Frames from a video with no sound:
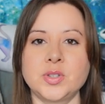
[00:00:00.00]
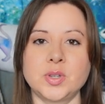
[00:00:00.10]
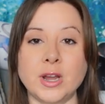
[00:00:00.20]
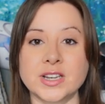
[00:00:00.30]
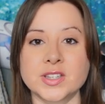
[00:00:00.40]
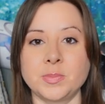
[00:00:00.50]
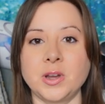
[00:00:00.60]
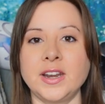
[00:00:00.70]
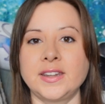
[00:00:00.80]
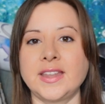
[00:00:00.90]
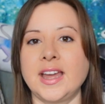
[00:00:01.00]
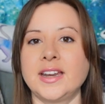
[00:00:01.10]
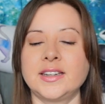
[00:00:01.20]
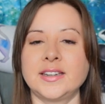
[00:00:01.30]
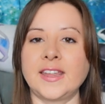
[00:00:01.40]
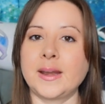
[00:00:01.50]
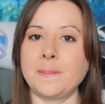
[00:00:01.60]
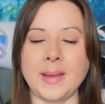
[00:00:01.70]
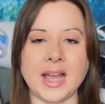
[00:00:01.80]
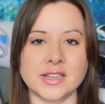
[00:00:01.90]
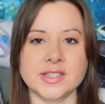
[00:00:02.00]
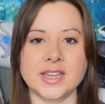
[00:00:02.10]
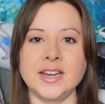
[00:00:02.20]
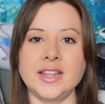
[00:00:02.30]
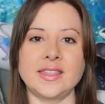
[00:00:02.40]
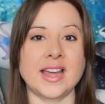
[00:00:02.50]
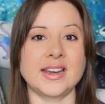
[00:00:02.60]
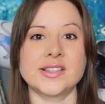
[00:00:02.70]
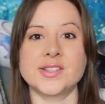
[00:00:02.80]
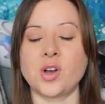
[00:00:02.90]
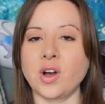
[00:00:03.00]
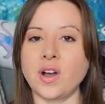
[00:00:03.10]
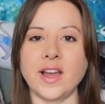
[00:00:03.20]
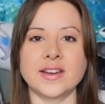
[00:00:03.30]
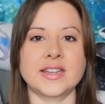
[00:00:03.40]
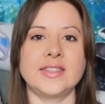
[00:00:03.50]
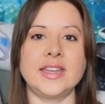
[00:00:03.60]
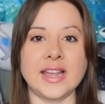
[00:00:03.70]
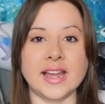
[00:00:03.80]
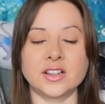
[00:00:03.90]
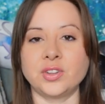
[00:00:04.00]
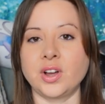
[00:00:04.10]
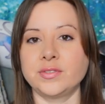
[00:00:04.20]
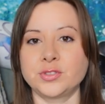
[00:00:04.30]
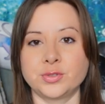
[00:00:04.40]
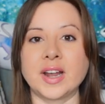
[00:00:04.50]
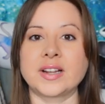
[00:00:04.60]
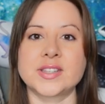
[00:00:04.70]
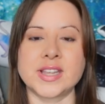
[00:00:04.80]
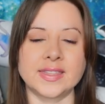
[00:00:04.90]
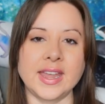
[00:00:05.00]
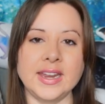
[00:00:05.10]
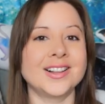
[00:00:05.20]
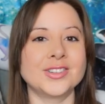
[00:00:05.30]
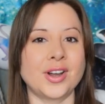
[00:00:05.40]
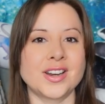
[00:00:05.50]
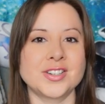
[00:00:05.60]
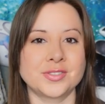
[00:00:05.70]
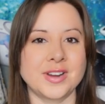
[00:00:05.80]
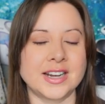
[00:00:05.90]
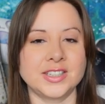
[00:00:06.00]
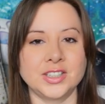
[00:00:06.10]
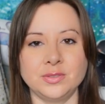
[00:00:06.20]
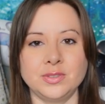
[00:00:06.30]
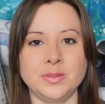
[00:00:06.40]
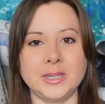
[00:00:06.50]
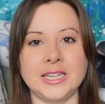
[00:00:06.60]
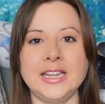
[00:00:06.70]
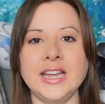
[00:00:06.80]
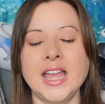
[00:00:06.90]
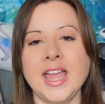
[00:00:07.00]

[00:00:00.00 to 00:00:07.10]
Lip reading: So one spot that they can bask in that is hot and they get a lot of direct sunlight, a lot of direct UVB,